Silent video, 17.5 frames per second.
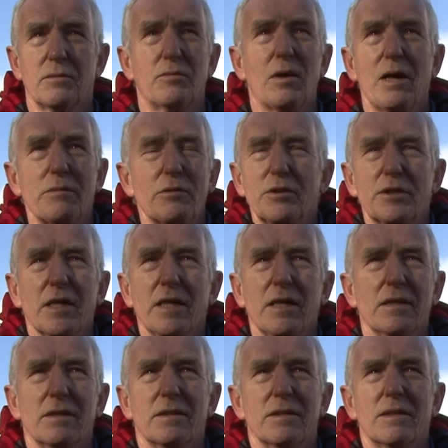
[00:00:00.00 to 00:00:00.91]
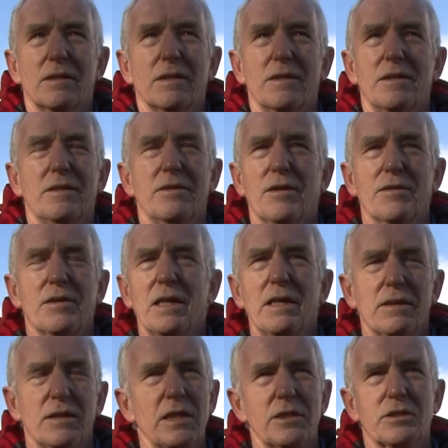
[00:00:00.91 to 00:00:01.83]
Why would they? You know,
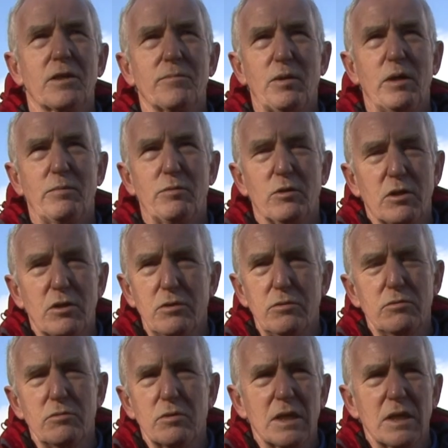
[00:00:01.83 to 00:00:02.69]
these are people who